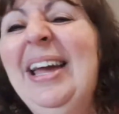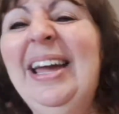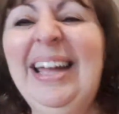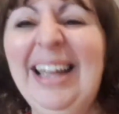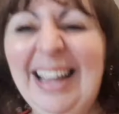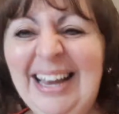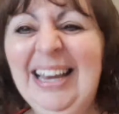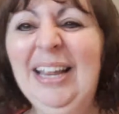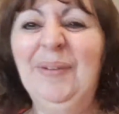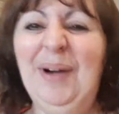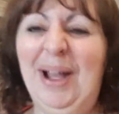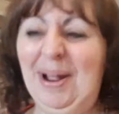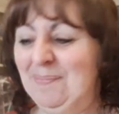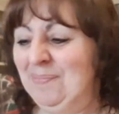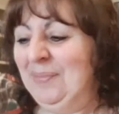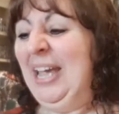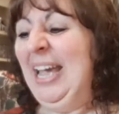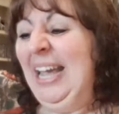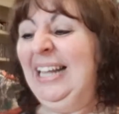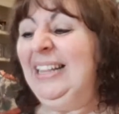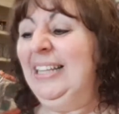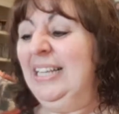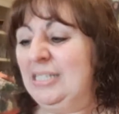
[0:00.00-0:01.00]
Anyway,
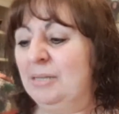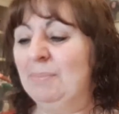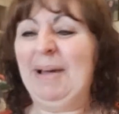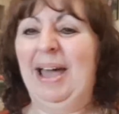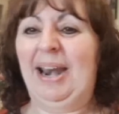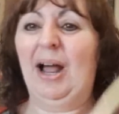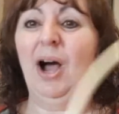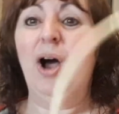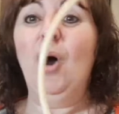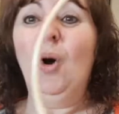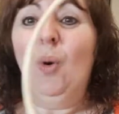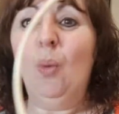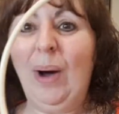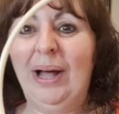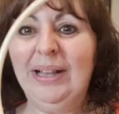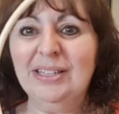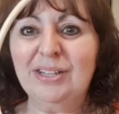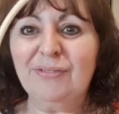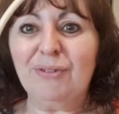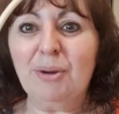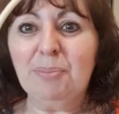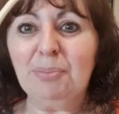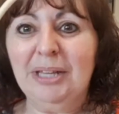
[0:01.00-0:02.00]
it doesn't matter.
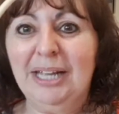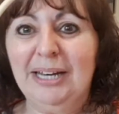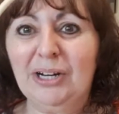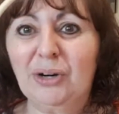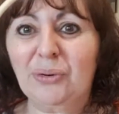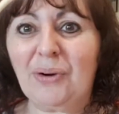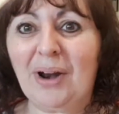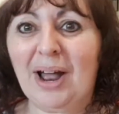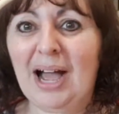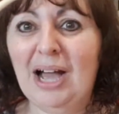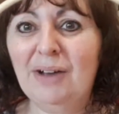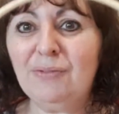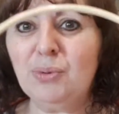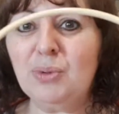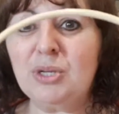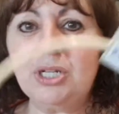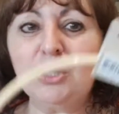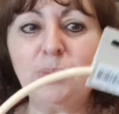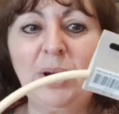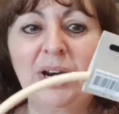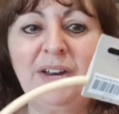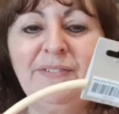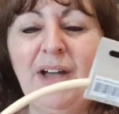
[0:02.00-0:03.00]
One's from Lincraft, which
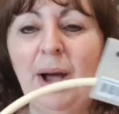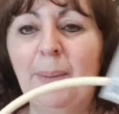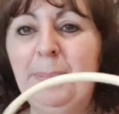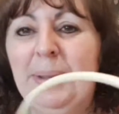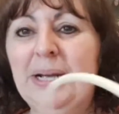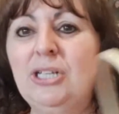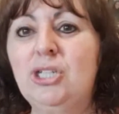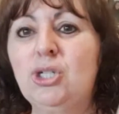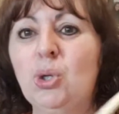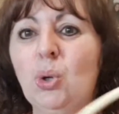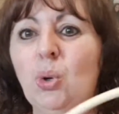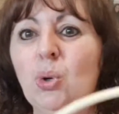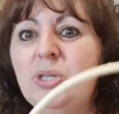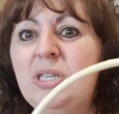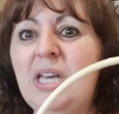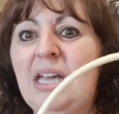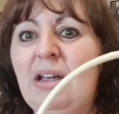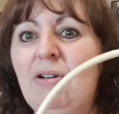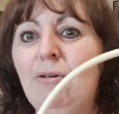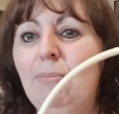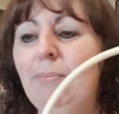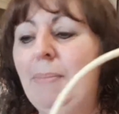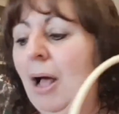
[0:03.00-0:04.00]
is one of our big stores
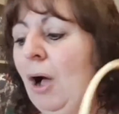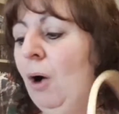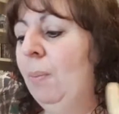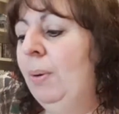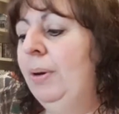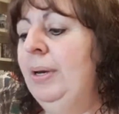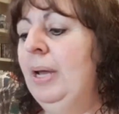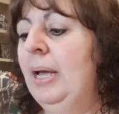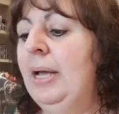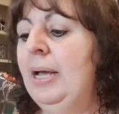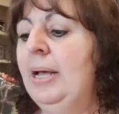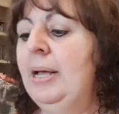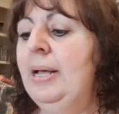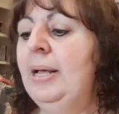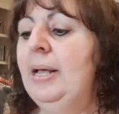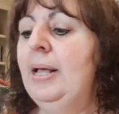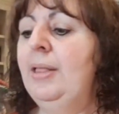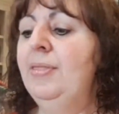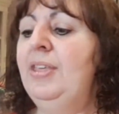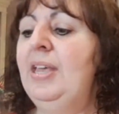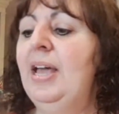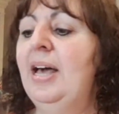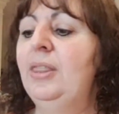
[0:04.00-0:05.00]
here in Melbourne.
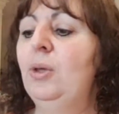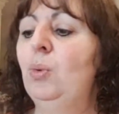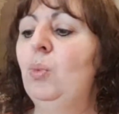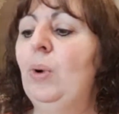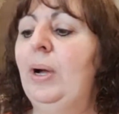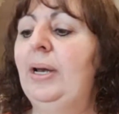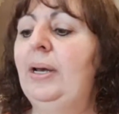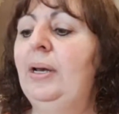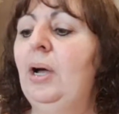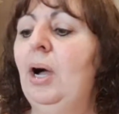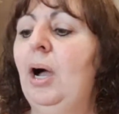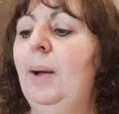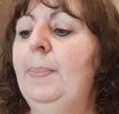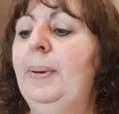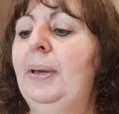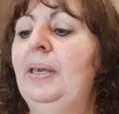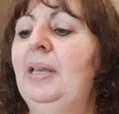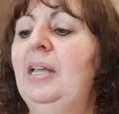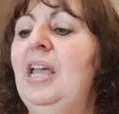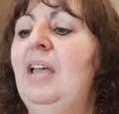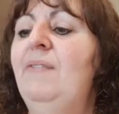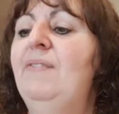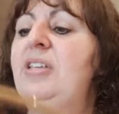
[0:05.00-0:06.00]
The other one, I
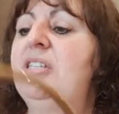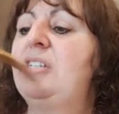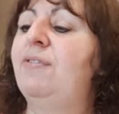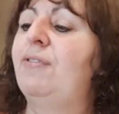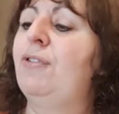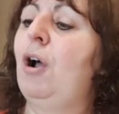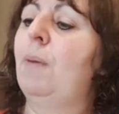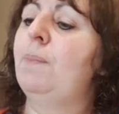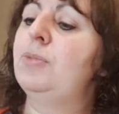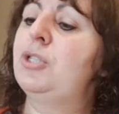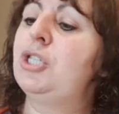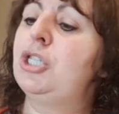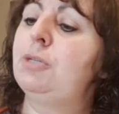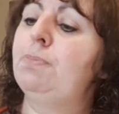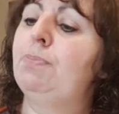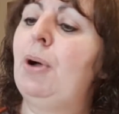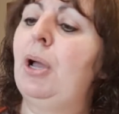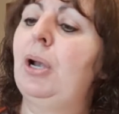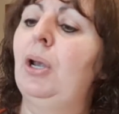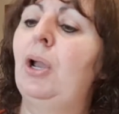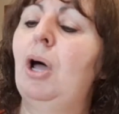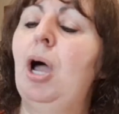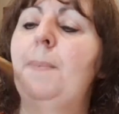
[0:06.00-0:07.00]
believe, is from
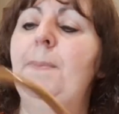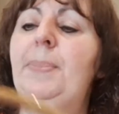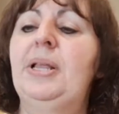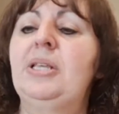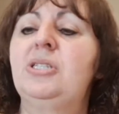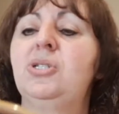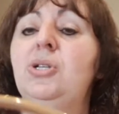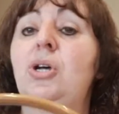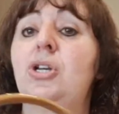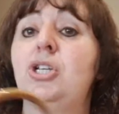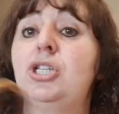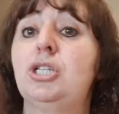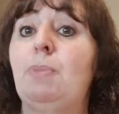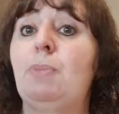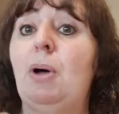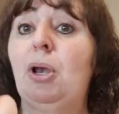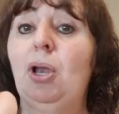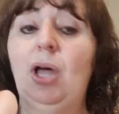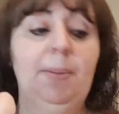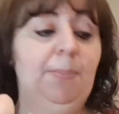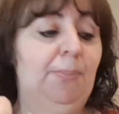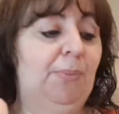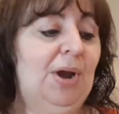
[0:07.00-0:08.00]
Spotlight, but it's not a
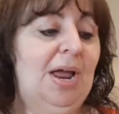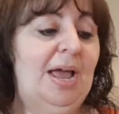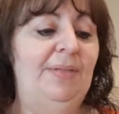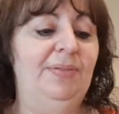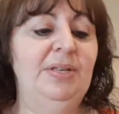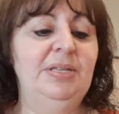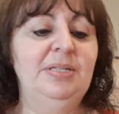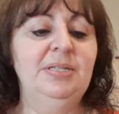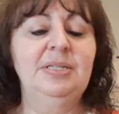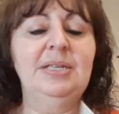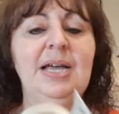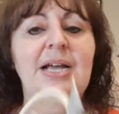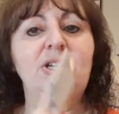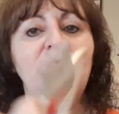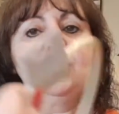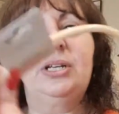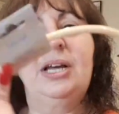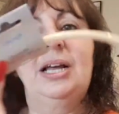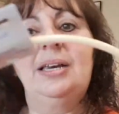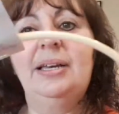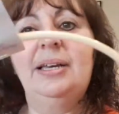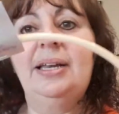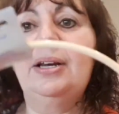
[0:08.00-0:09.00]
Spotlight brand. This is
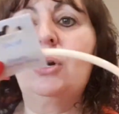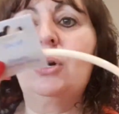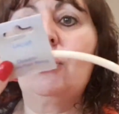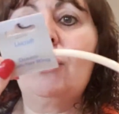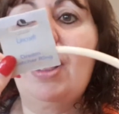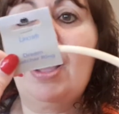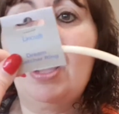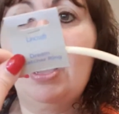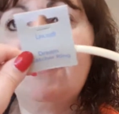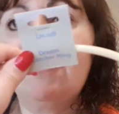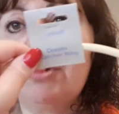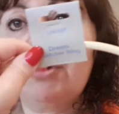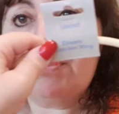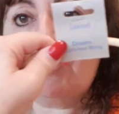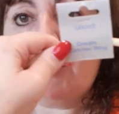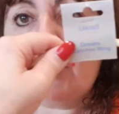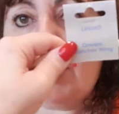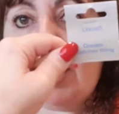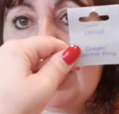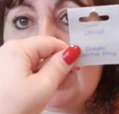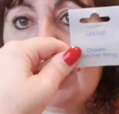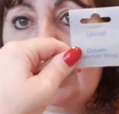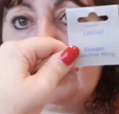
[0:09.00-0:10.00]
actually a Lincraft
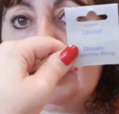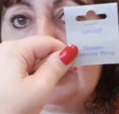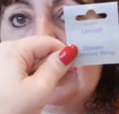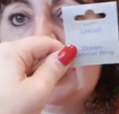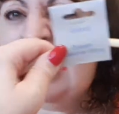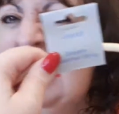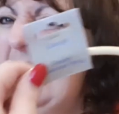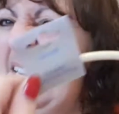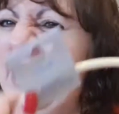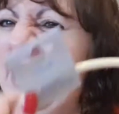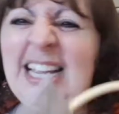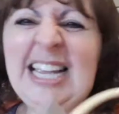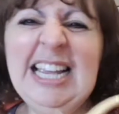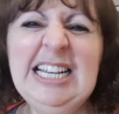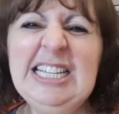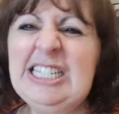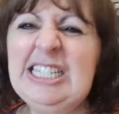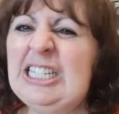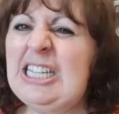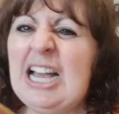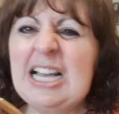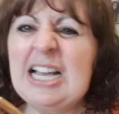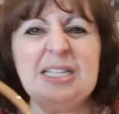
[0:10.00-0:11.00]
brand.
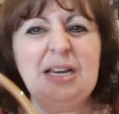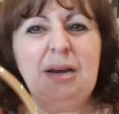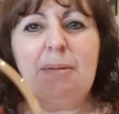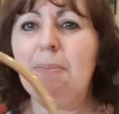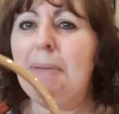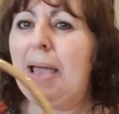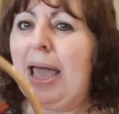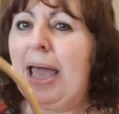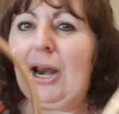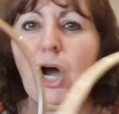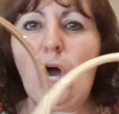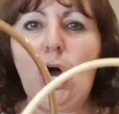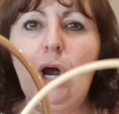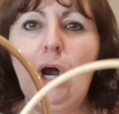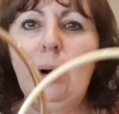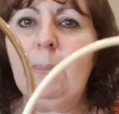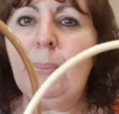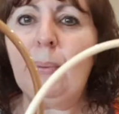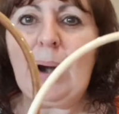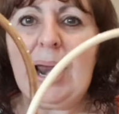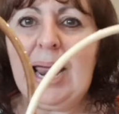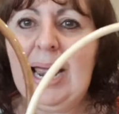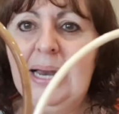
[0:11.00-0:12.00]
It doesn't matter on
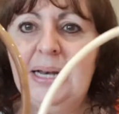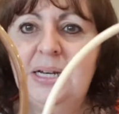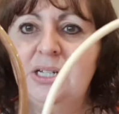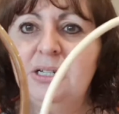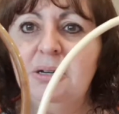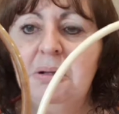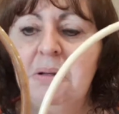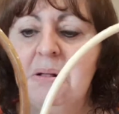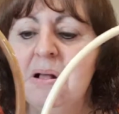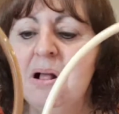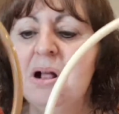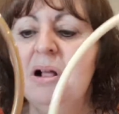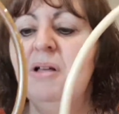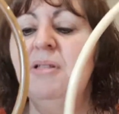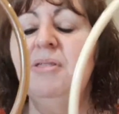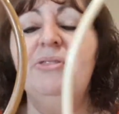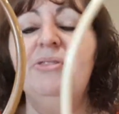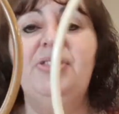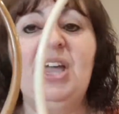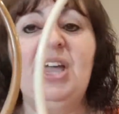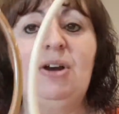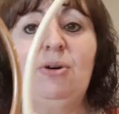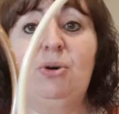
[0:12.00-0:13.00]
brand.
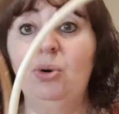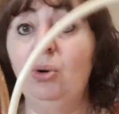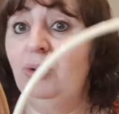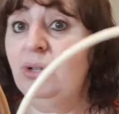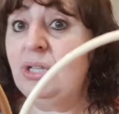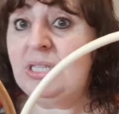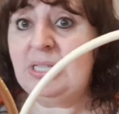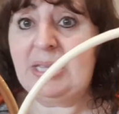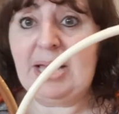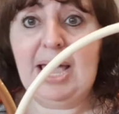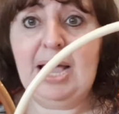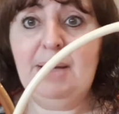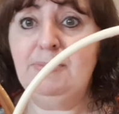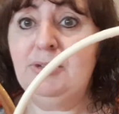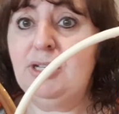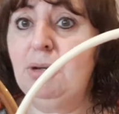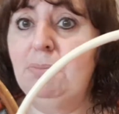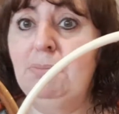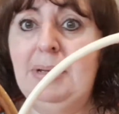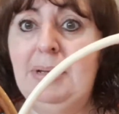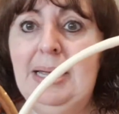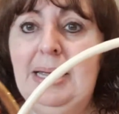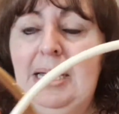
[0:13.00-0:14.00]
They're all the same
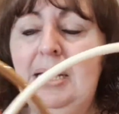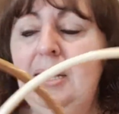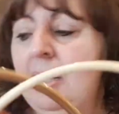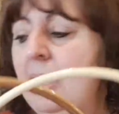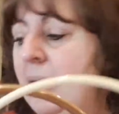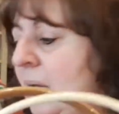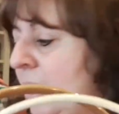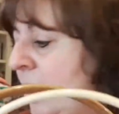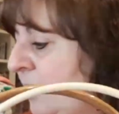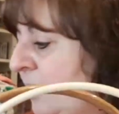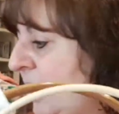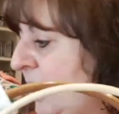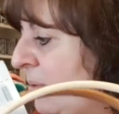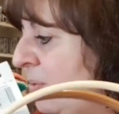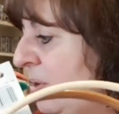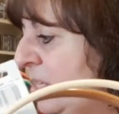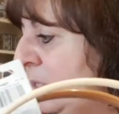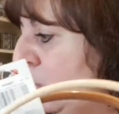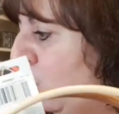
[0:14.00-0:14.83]
to me. There is